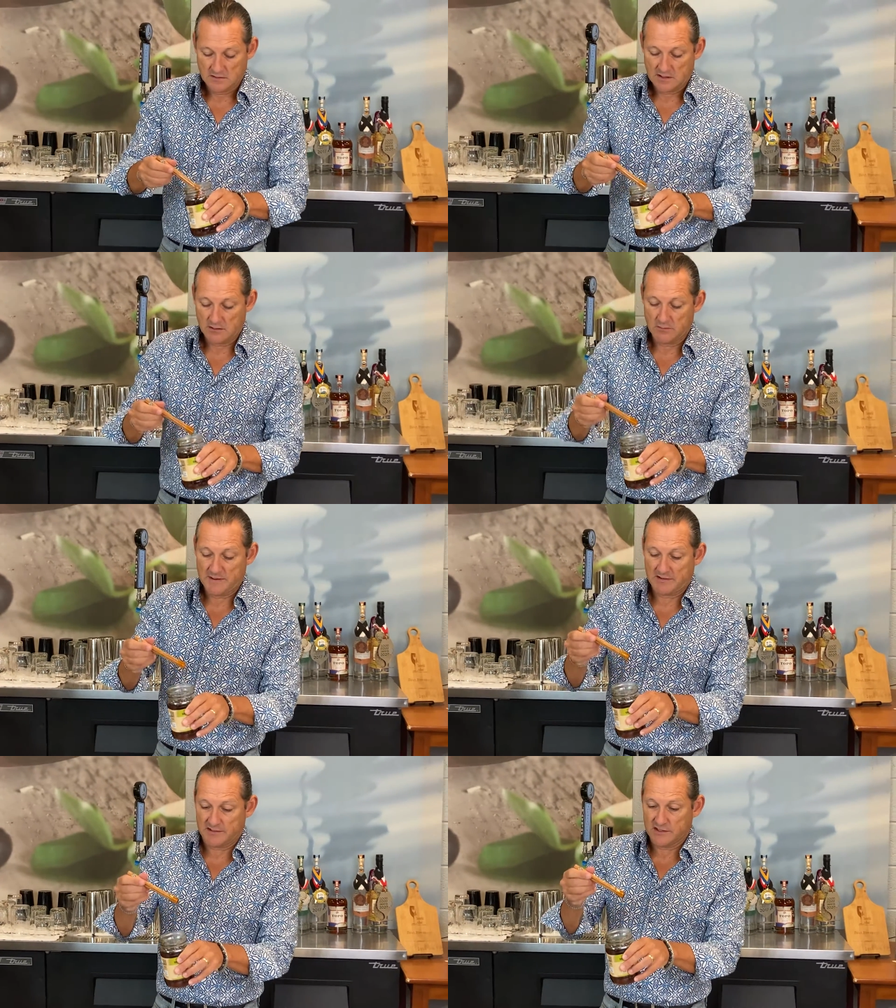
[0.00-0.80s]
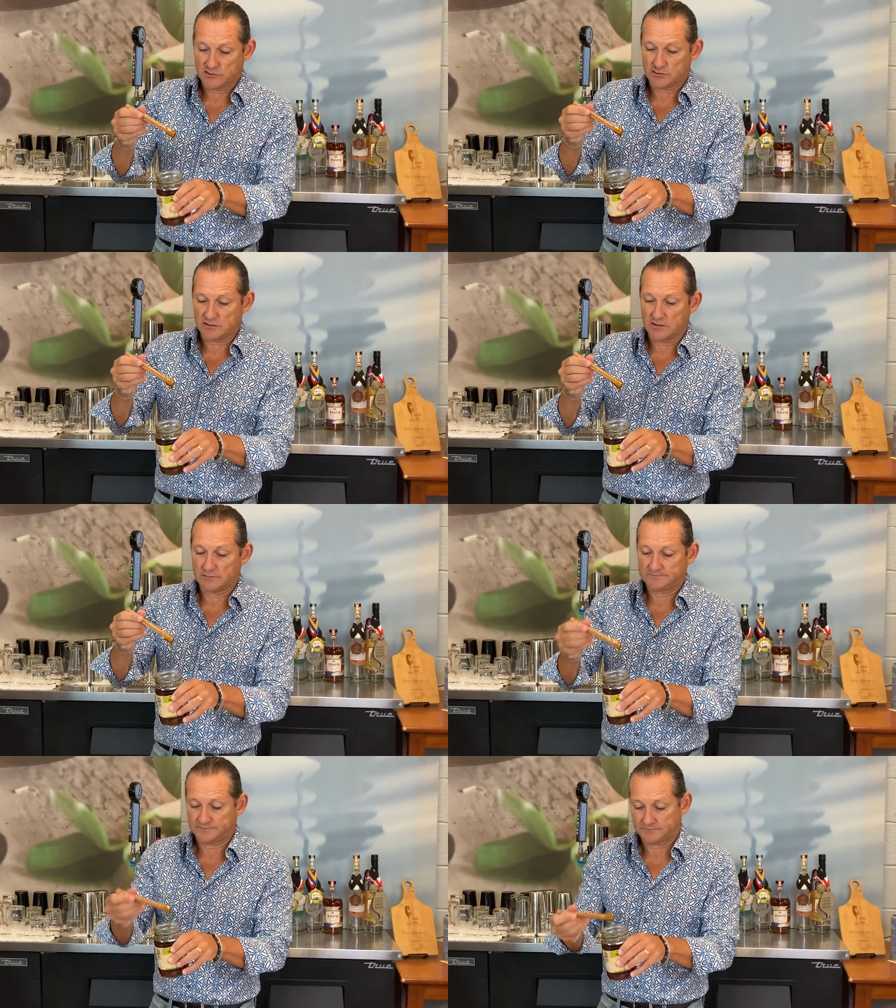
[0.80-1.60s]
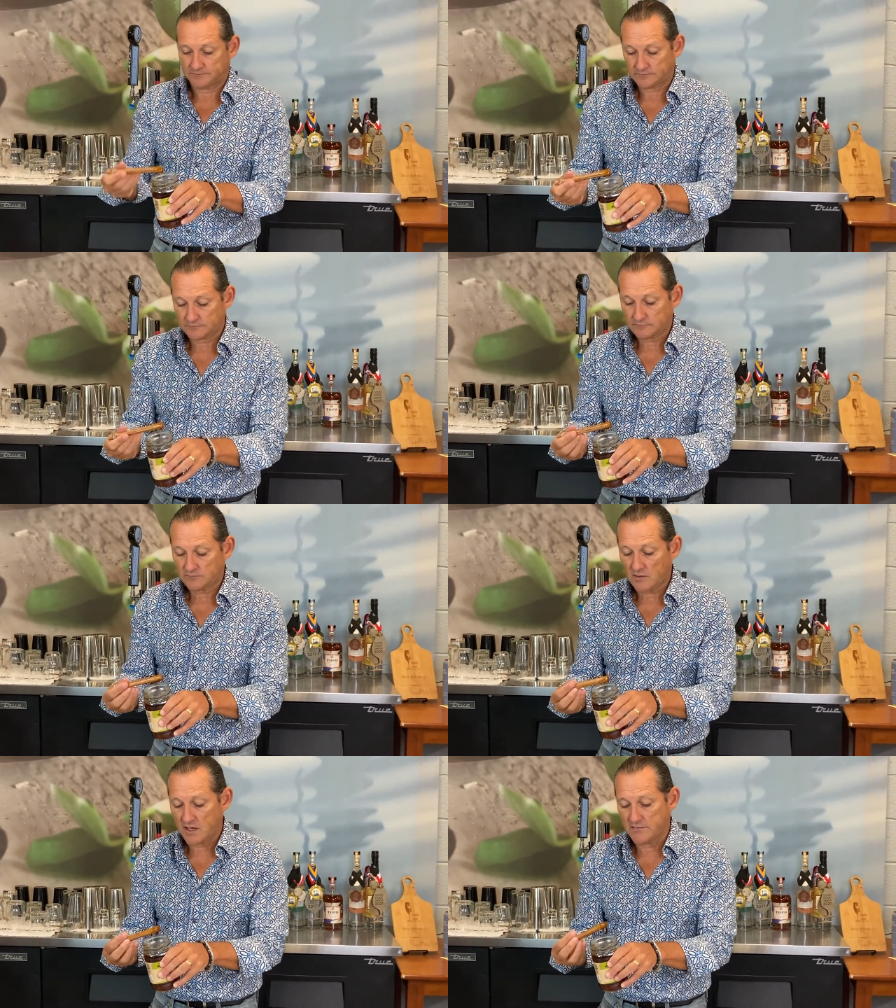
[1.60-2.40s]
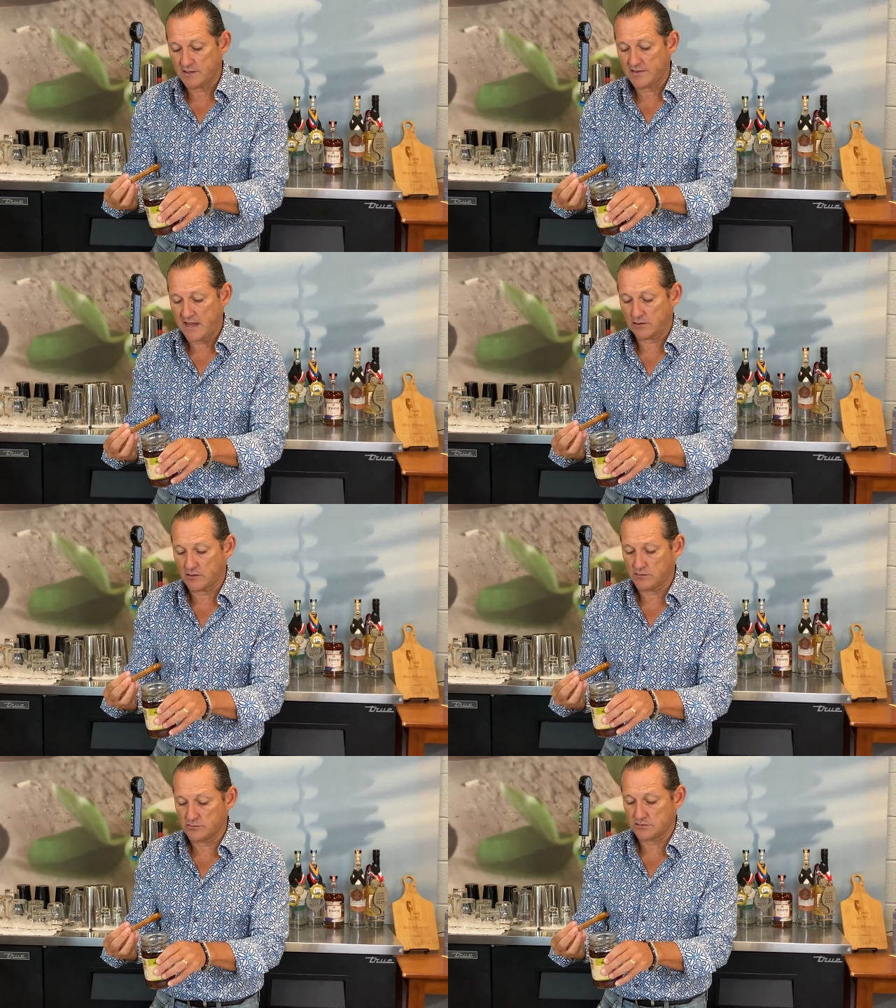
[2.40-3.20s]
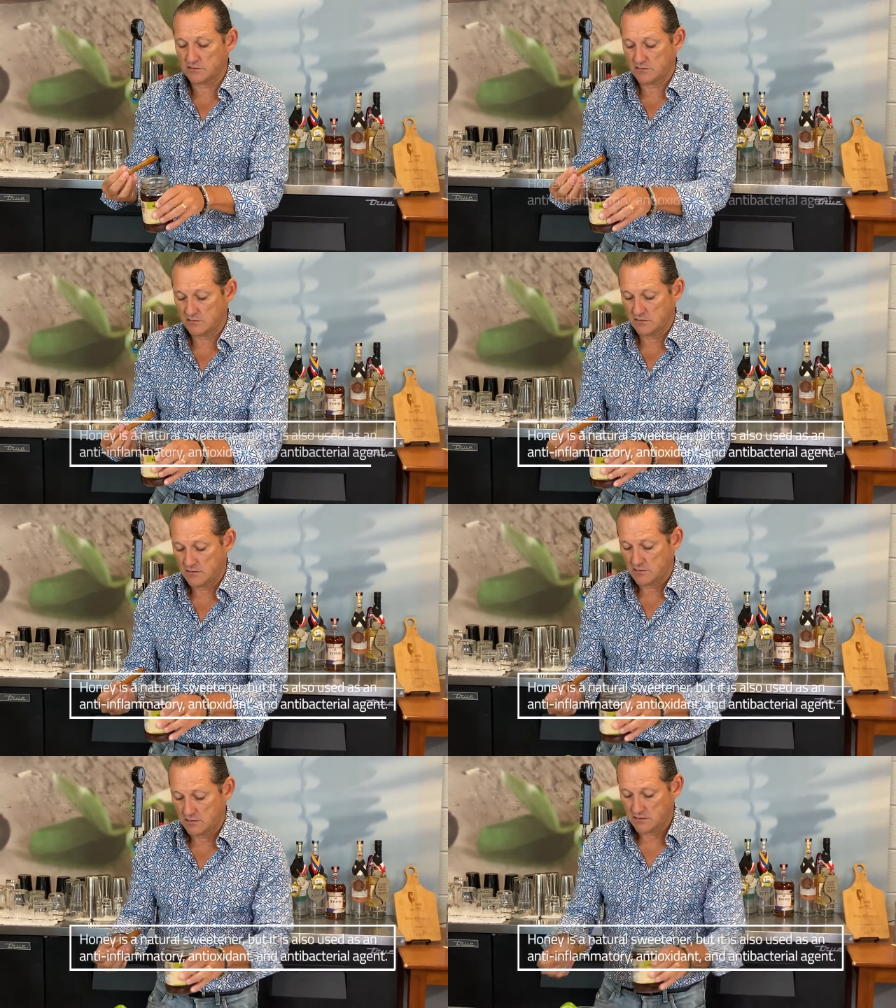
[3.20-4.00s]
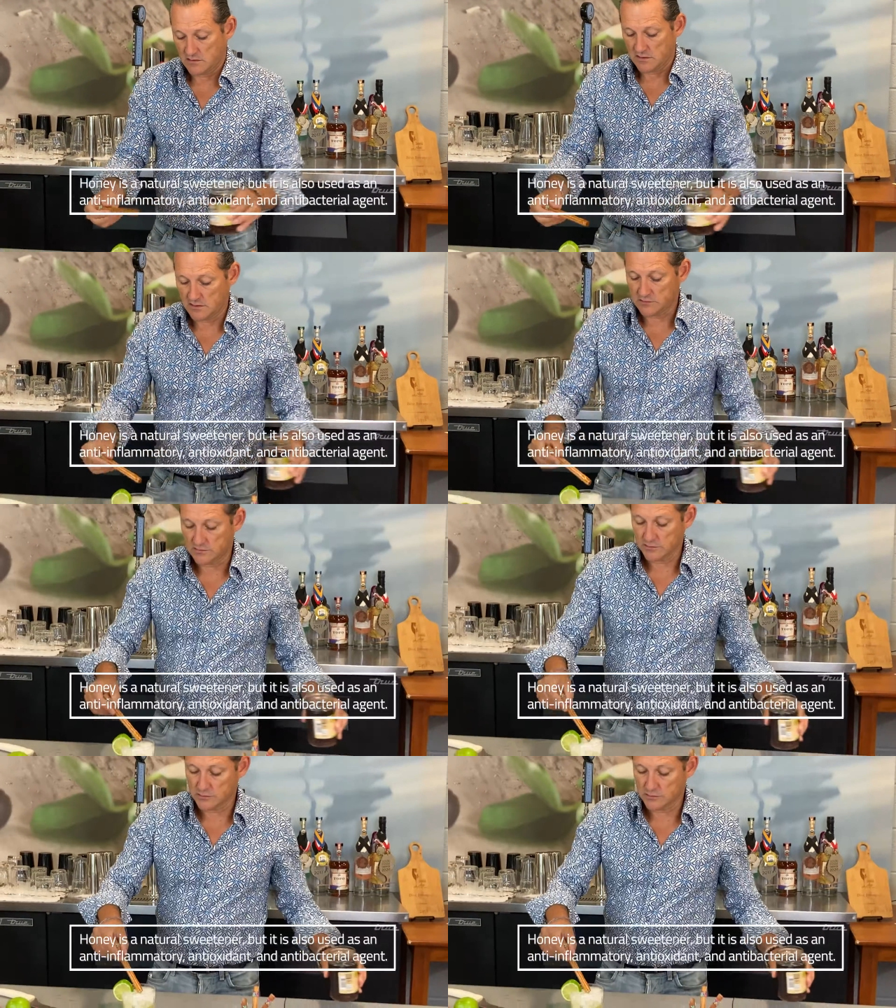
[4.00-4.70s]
an inch or so. And then that goes into the